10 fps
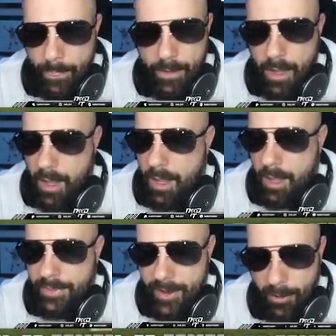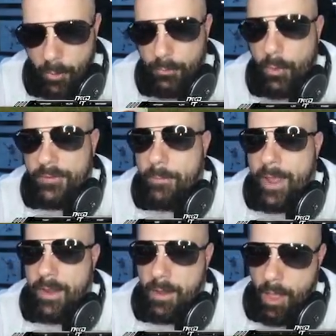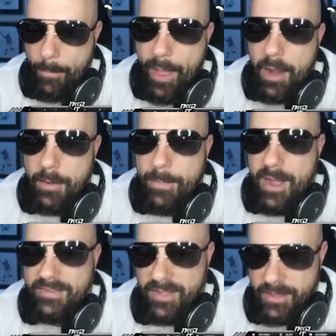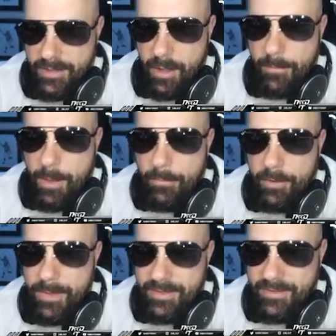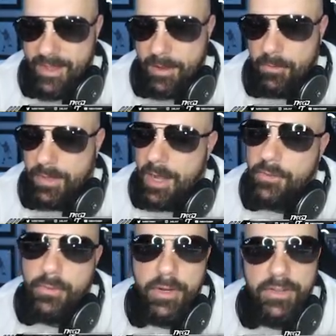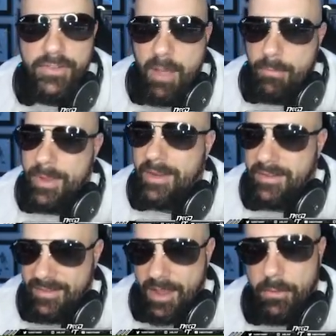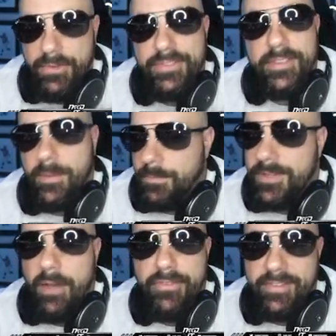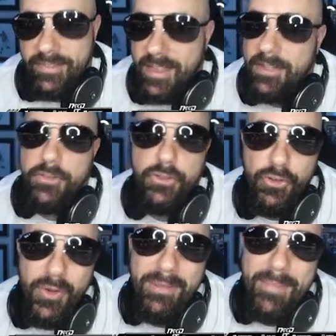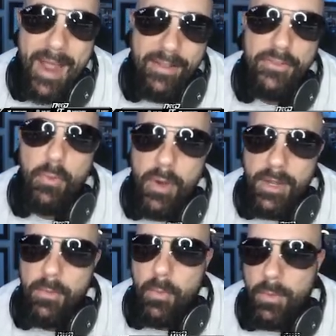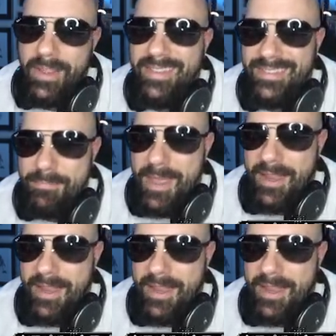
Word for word: Uh, there goes Walter Payton up out of the box again. Now I'm going to make the tackle. Got to do a good job of making a tackle. It's the toughest thing to do in Madden 20 is make